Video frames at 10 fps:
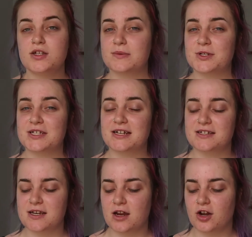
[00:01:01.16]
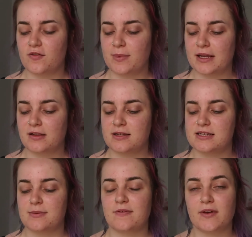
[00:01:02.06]
So I'm just gonna start off by
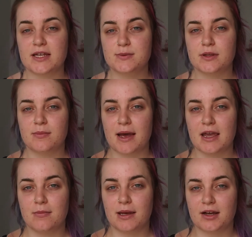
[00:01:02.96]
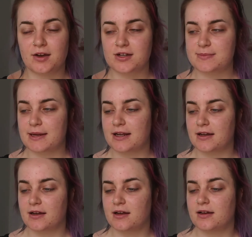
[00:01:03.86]
cleansing my face with my Mecca
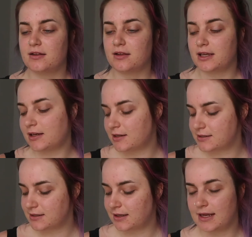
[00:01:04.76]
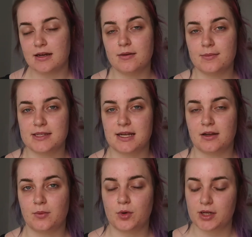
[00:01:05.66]
Cosmetica Clean Slate
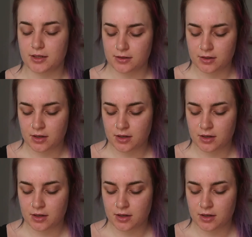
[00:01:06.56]
Micellar Water.